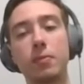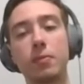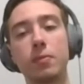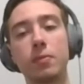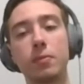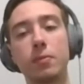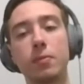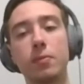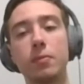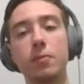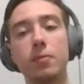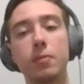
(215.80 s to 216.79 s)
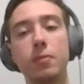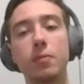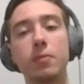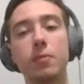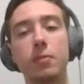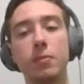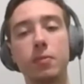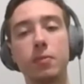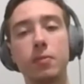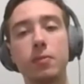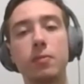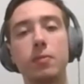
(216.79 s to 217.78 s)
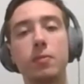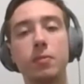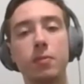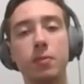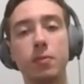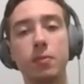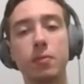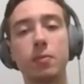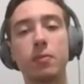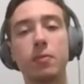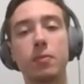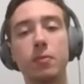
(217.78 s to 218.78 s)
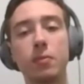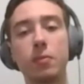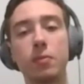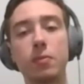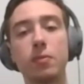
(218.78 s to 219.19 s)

This person isn't speaking.